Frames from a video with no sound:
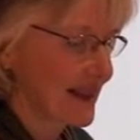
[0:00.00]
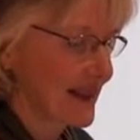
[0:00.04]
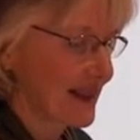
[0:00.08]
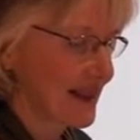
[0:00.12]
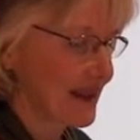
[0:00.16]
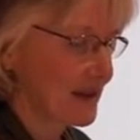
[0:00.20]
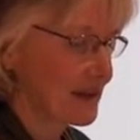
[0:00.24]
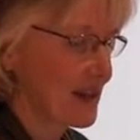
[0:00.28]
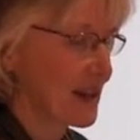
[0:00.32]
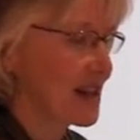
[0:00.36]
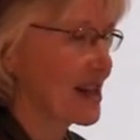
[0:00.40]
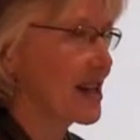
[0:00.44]

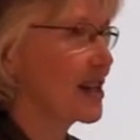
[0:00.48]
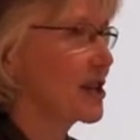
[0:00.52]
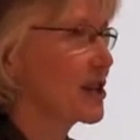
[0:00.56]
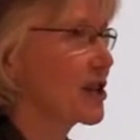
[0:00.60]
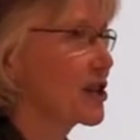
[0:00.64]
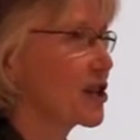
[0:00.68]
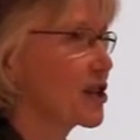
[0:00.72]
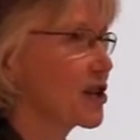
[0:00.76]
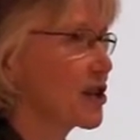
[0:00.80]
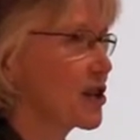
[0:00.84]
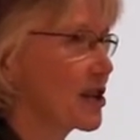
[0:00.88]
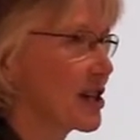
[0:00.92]
I'm going to
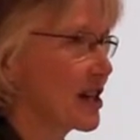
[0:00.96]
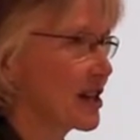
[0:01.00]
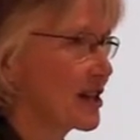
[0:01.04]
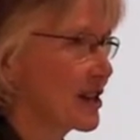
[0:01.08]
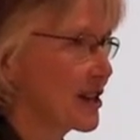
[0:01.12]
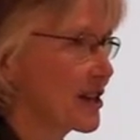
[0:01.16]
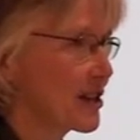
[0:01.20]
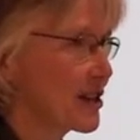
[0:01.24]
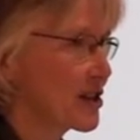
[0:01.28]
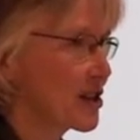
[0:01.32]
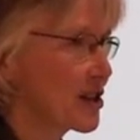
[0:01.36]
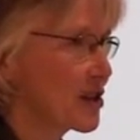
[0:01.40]
insert a
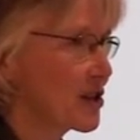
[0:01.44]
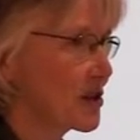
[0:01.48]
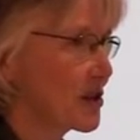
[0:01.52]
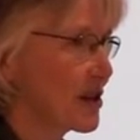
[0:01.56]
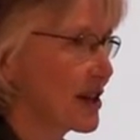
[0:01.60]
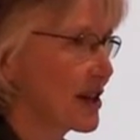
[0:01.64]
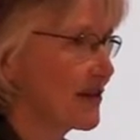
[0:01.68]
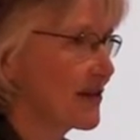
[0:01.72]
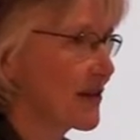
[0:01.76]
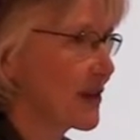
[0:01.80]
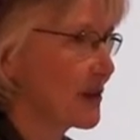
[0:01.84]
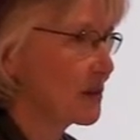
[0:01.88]
little
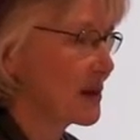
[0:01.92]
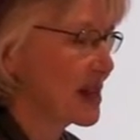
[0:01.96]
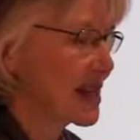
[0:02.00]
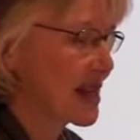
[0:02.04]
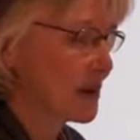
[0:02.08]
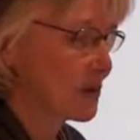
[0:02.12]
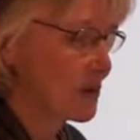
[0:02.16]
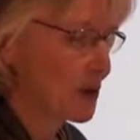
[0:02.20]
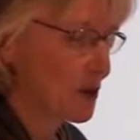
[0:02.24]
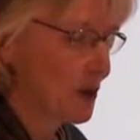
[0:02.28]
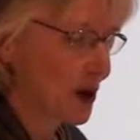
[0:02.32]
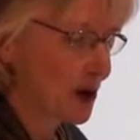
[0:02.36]
story from
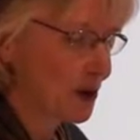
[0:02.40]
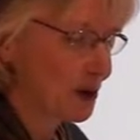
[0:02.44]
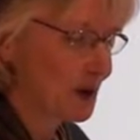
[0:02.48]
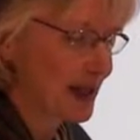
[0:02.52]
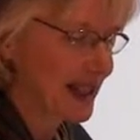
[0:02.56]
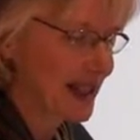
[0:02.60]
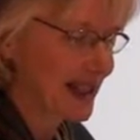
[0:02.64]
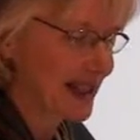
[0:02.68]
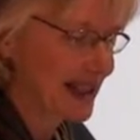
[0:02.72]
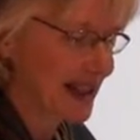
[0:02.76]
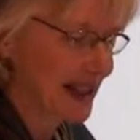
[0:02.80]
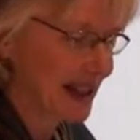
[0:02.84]
Deb
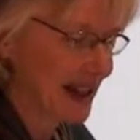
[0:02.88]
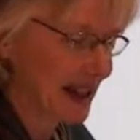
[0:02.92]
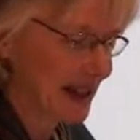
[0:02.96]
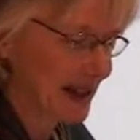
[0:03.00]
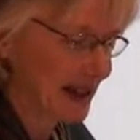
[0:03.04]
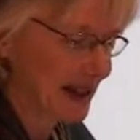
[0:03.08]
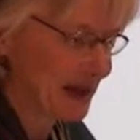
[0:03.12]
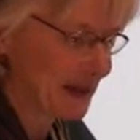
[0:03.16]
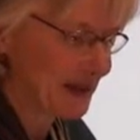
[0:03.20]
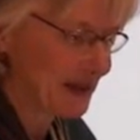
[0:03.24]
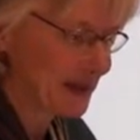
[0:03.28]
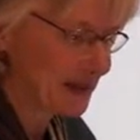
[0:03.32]
Robeson
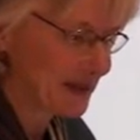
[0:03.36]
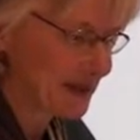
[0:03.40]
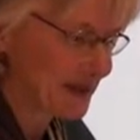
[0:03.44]
here,